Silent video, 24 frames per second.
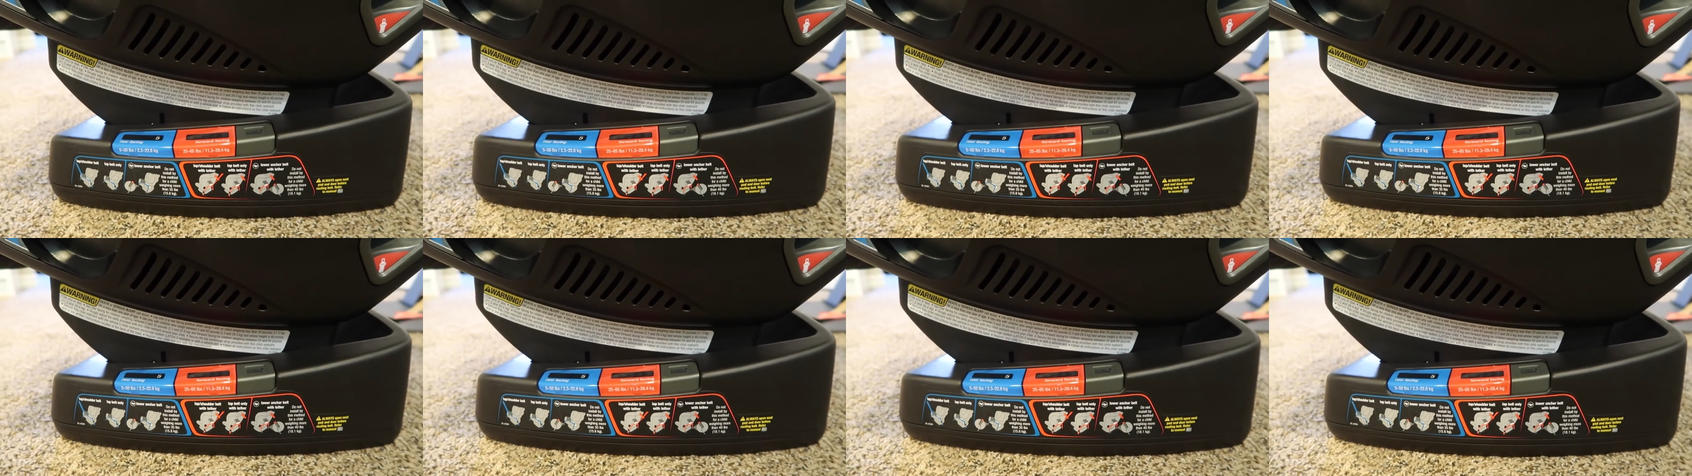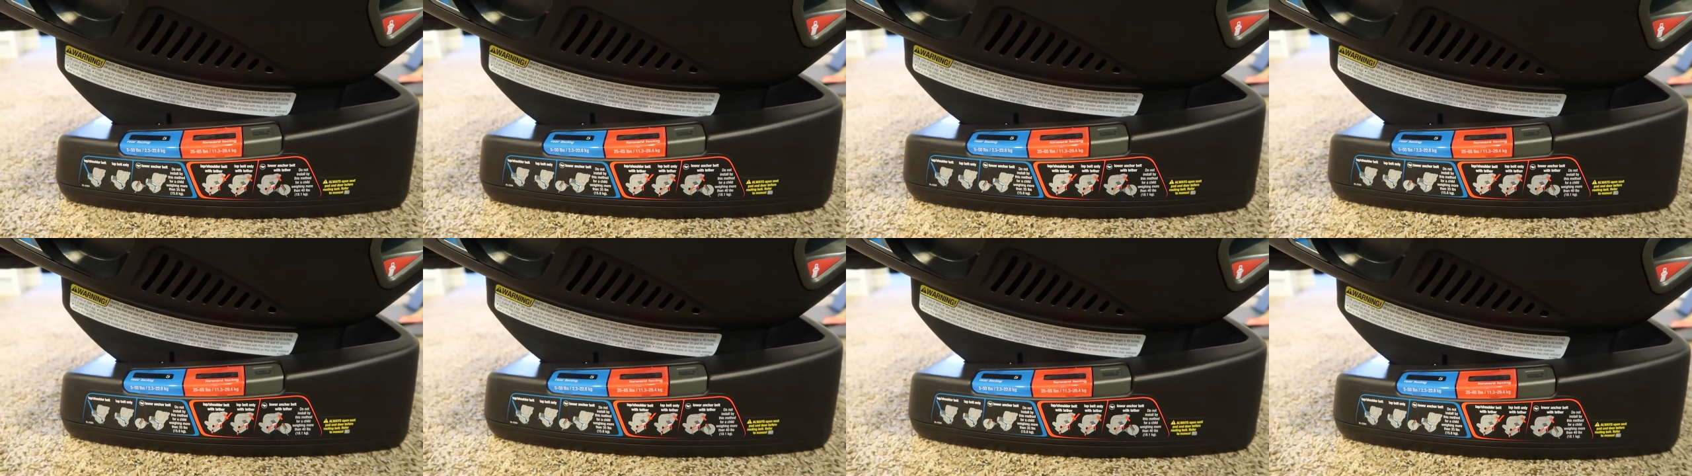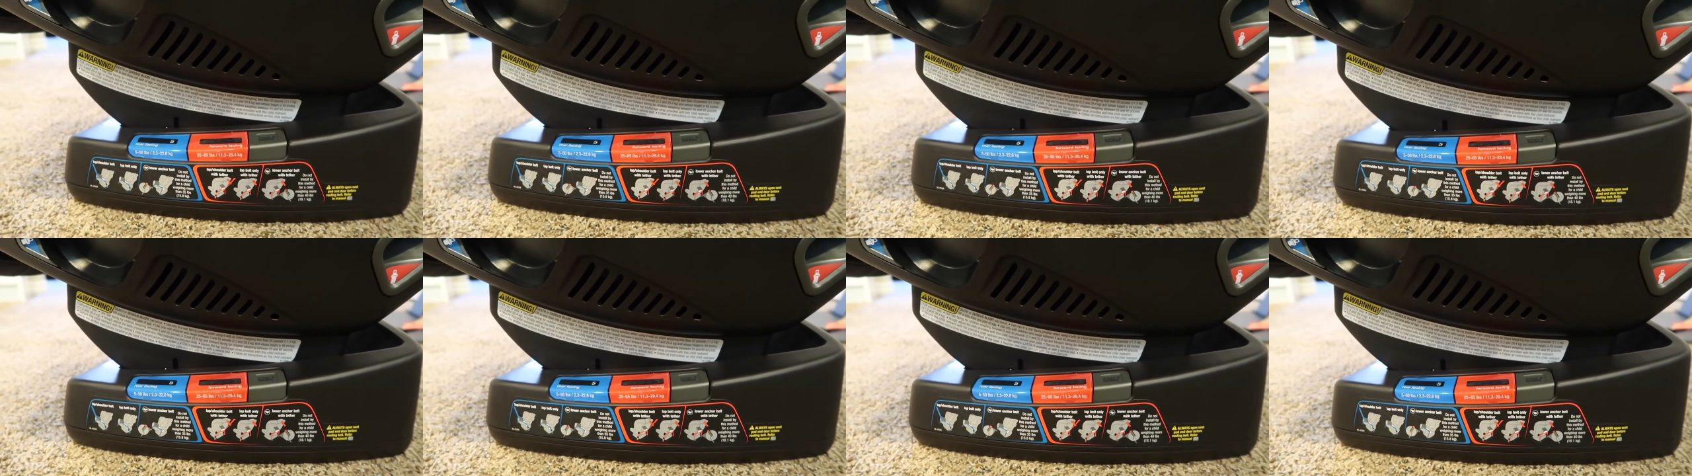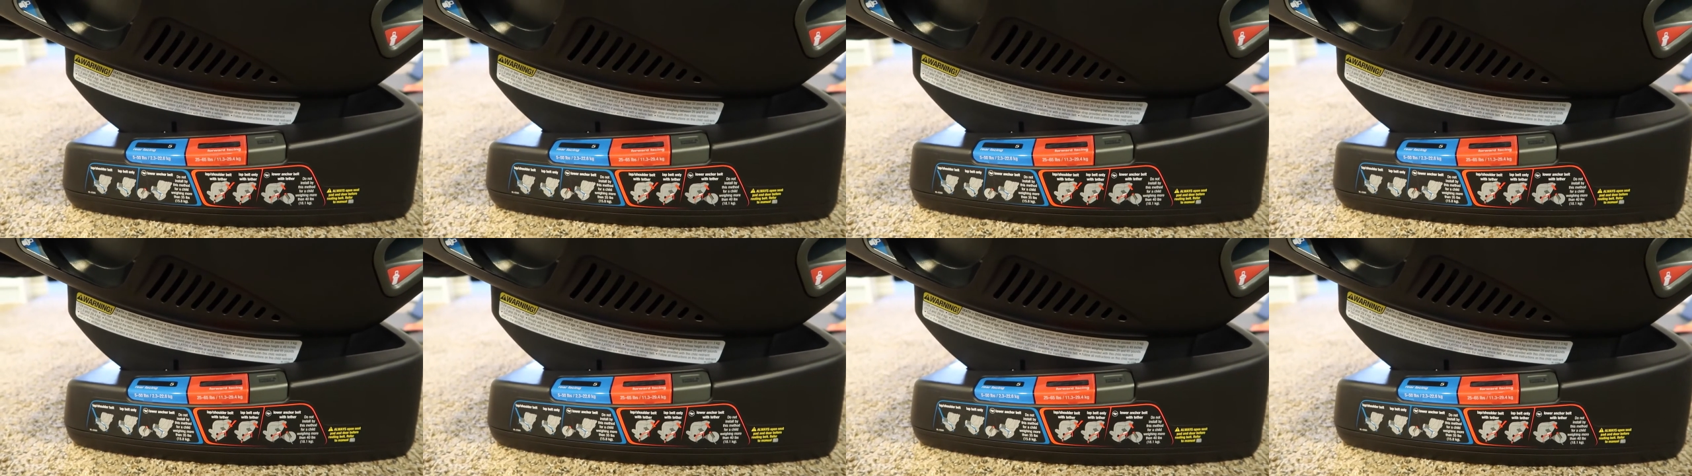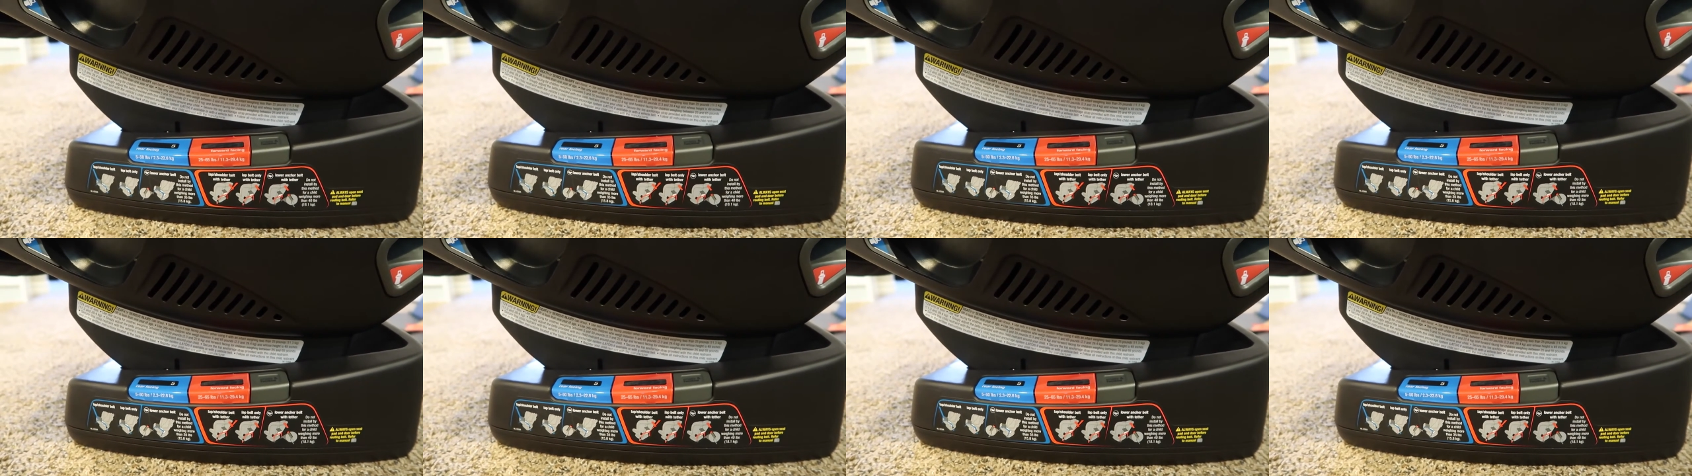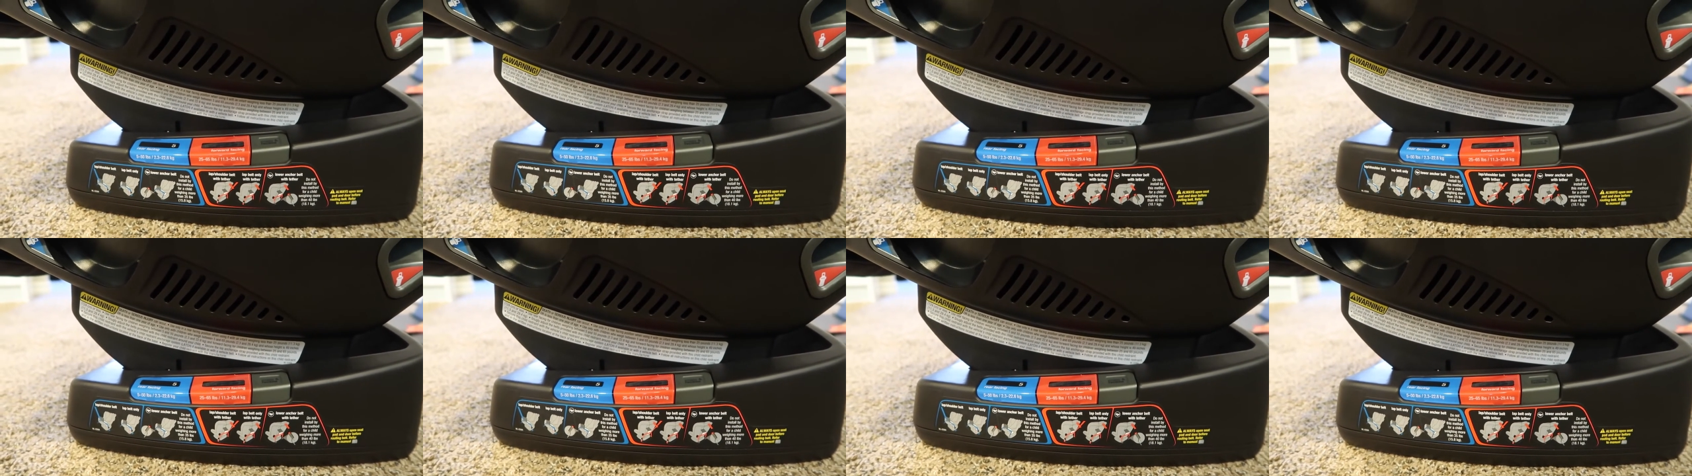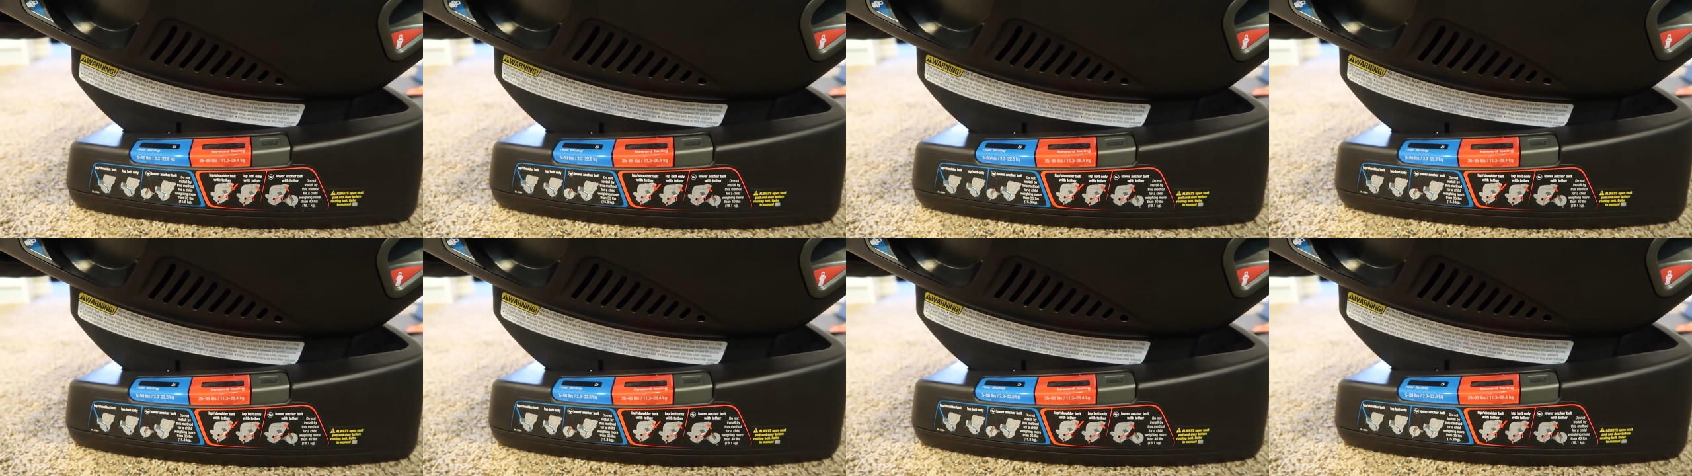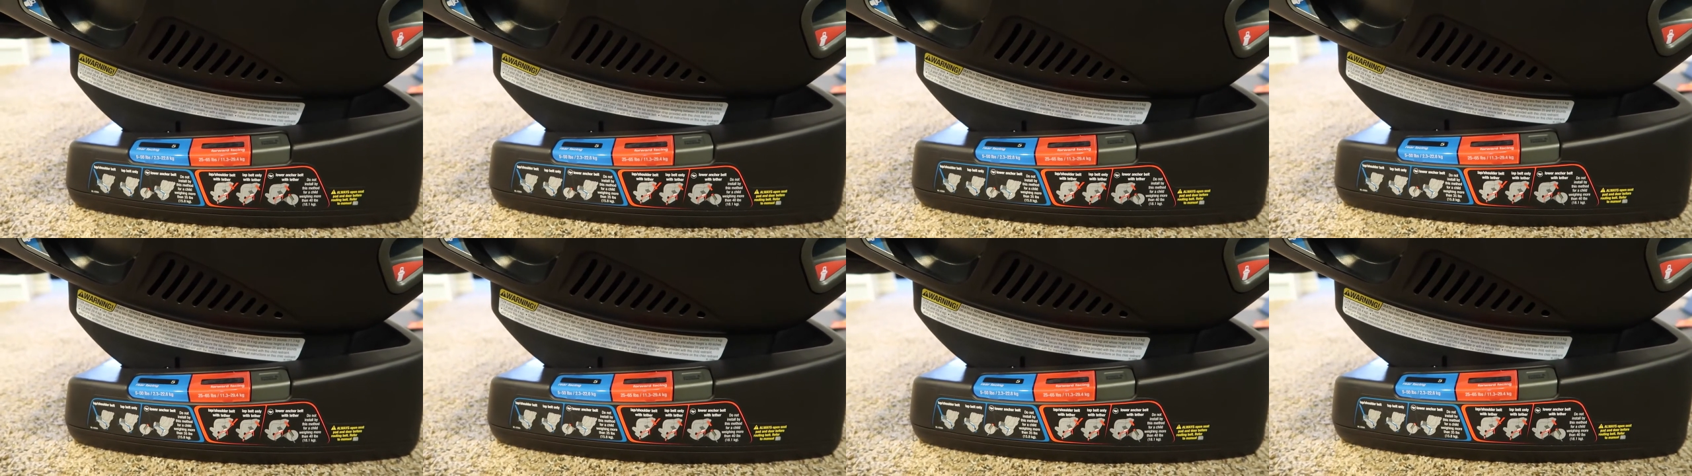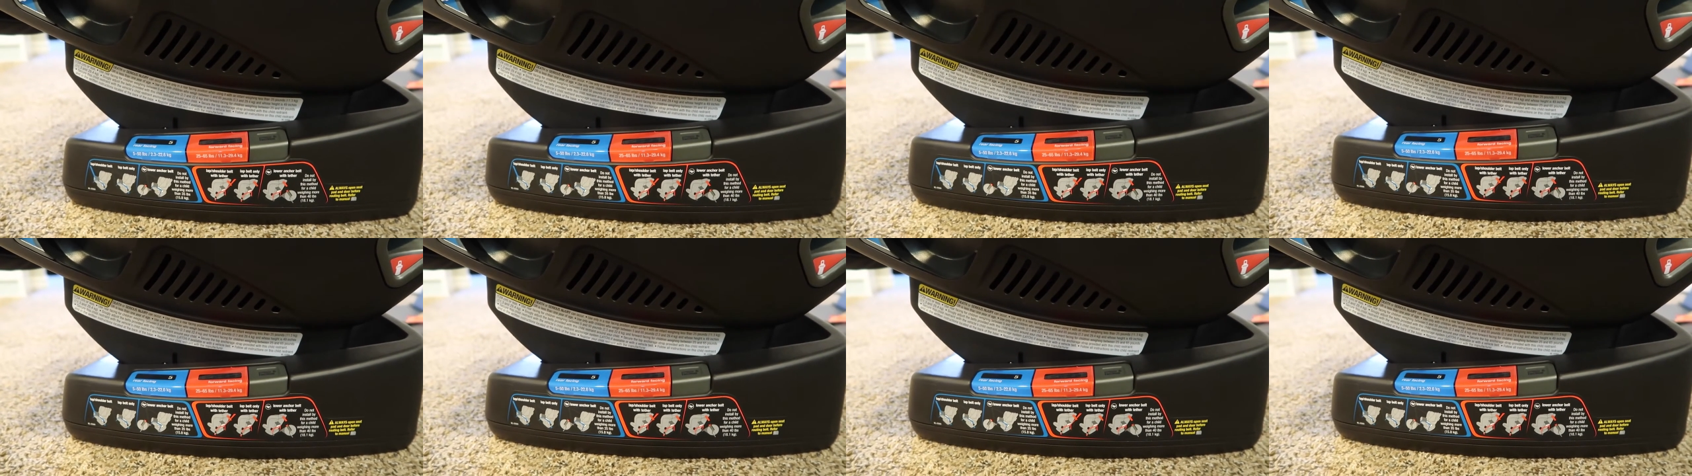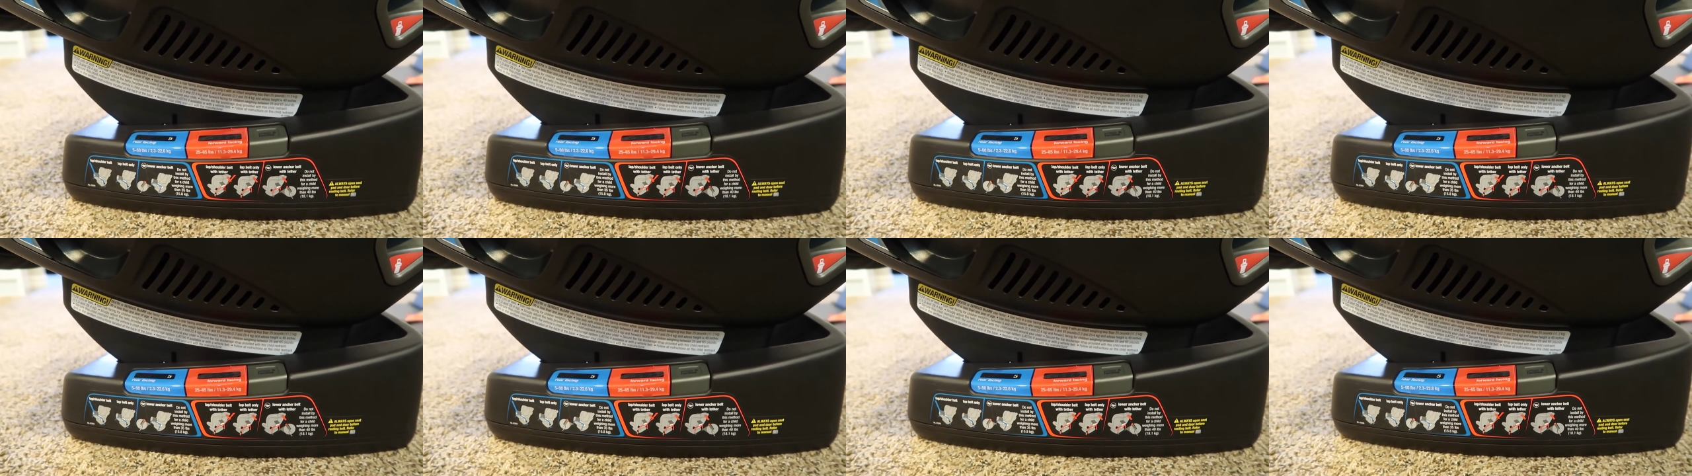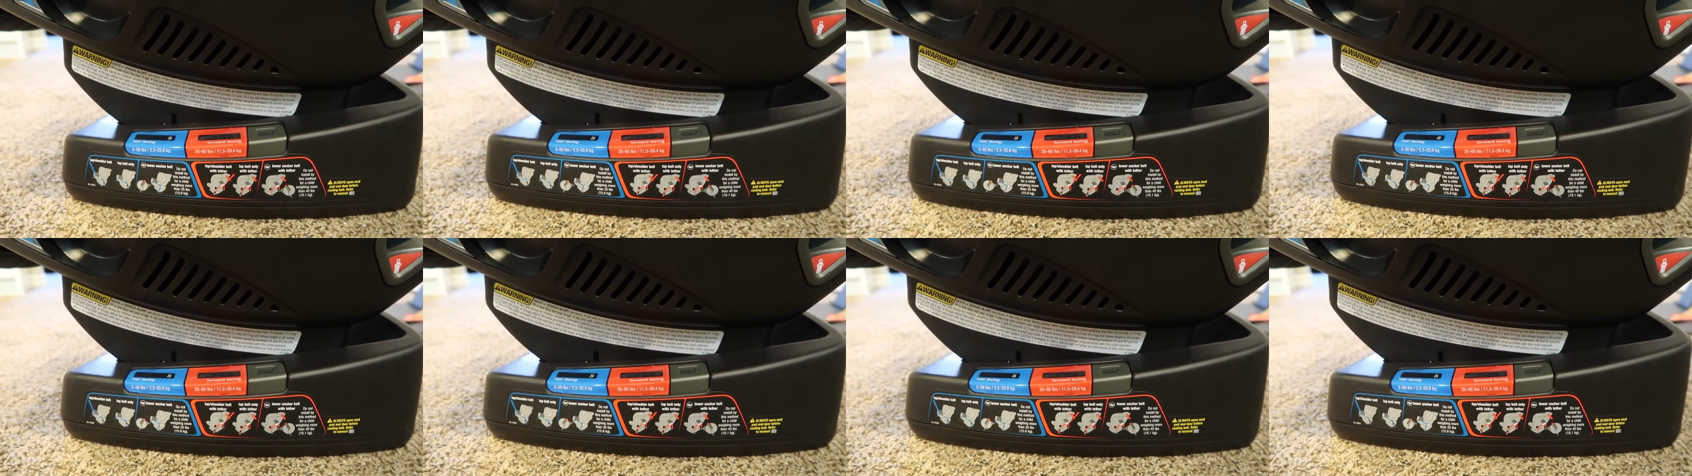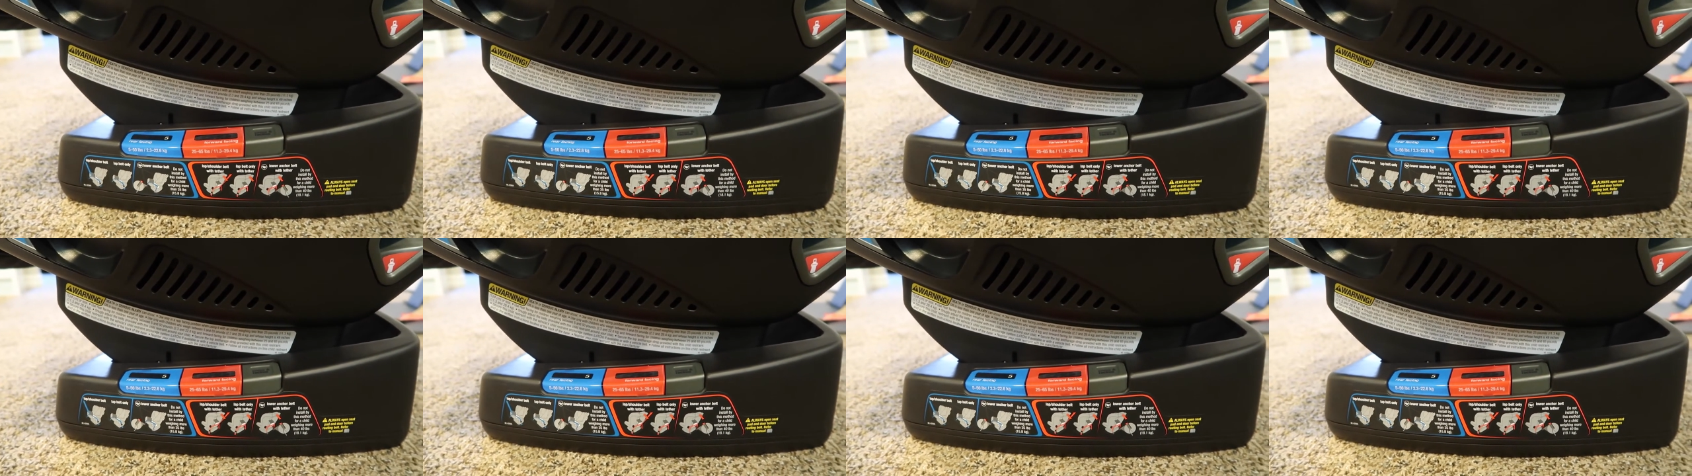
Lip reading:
[unreadable: no face in view]